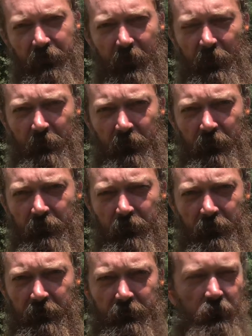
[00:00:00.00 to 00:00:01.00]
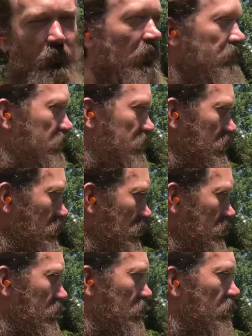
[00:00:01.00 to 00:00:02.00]
time I'm really doing any shoot. I just did like
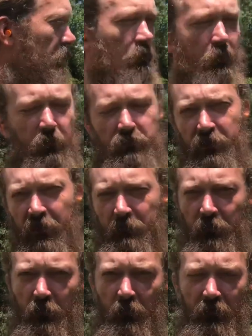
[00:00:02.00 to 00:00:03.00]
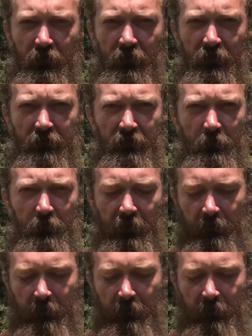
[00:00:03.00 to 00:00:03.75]
three or four shots before we did this just to play